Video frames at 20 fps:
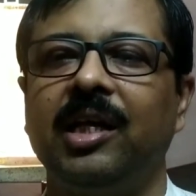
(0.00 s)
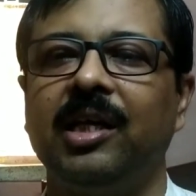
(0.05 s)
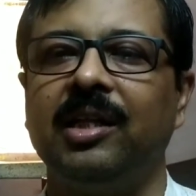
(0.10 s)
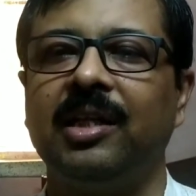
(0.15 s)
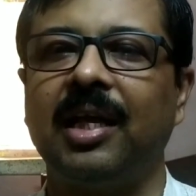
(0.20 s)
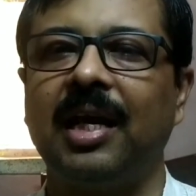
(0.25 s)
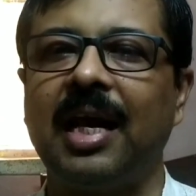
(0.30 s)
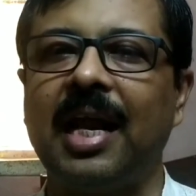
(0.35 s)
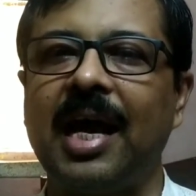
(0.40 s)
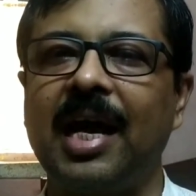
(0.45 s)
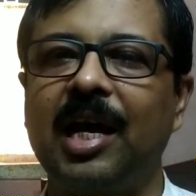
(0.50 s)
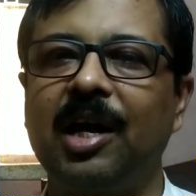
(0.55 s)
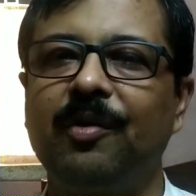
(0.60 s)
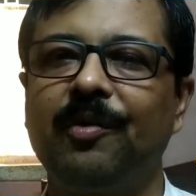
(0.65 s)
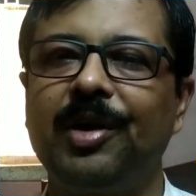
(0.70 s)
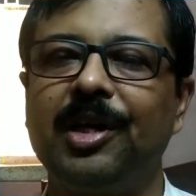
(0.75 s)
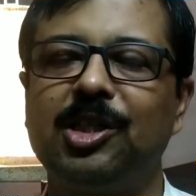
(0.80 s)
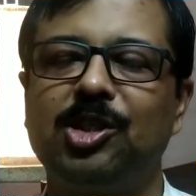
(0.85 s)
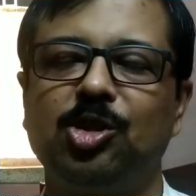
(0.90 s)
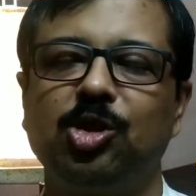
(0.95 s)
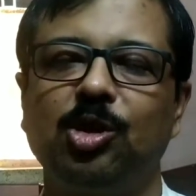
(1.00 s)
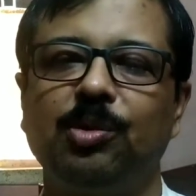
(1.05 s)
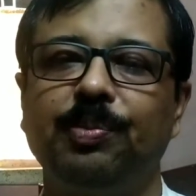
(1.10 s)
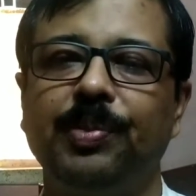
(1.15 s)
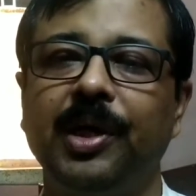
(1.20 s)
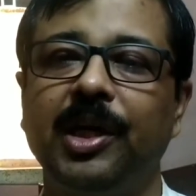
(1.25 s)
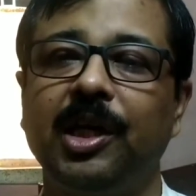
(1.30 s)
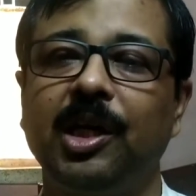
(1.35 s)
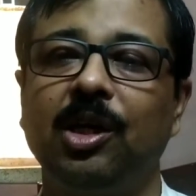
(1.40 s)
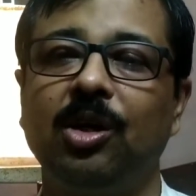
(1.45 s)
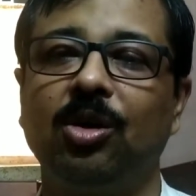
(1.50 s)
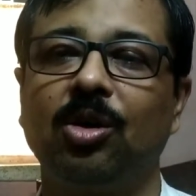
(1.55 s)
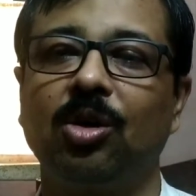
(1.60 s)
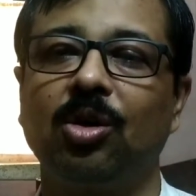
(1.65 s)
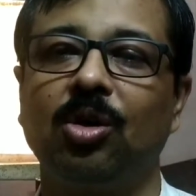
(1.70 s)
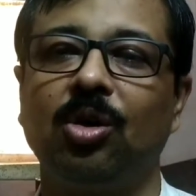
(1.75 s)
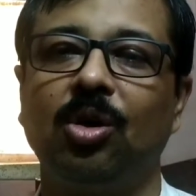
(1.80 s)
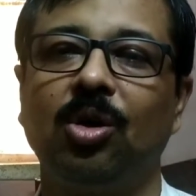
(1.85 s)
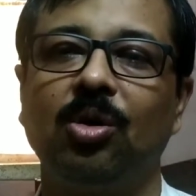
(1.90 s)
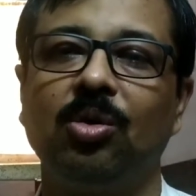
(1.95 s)
The language should be your
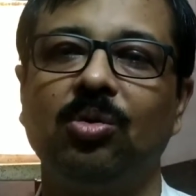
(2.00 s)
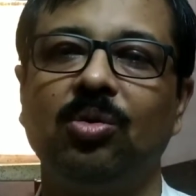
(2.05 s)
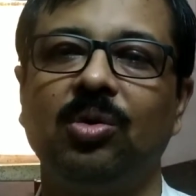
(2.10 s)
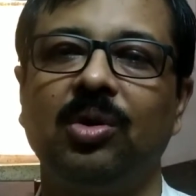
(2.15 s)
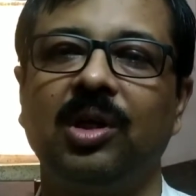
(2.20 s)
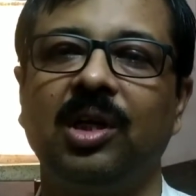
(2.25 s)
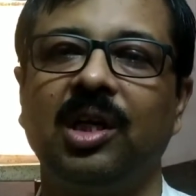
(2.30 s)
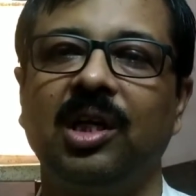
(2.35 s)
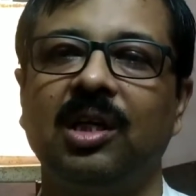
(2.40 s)
own.